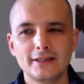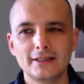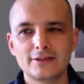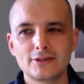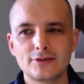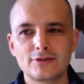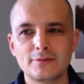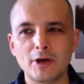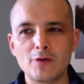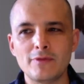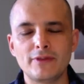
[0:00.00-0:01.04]
so that's the
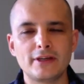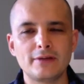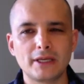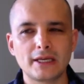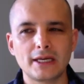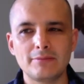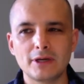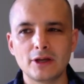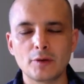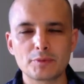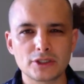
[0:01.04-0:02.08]
moment that it became an
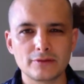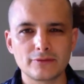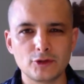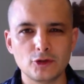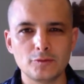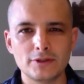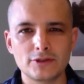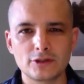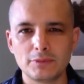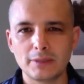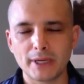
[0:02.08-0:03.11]
option for humans to
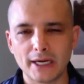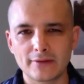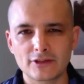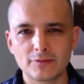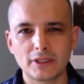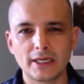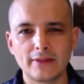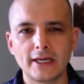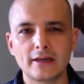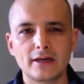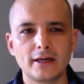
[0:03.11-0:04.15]
be a part of something like
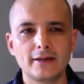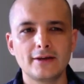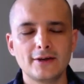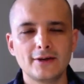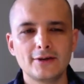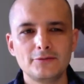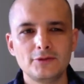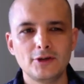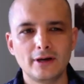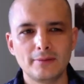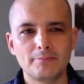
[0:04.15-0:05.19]
that. I, you
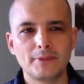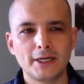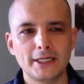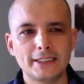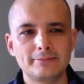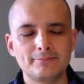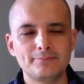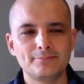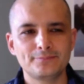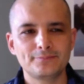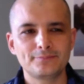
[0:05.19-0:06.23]
know, I, I um,
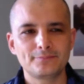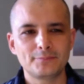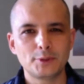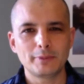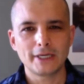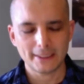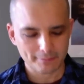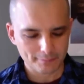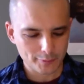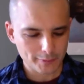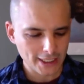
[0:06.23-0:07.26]
put my ha-
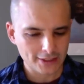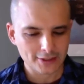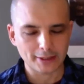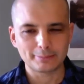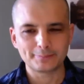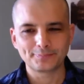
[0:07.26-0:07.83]
put my hand up.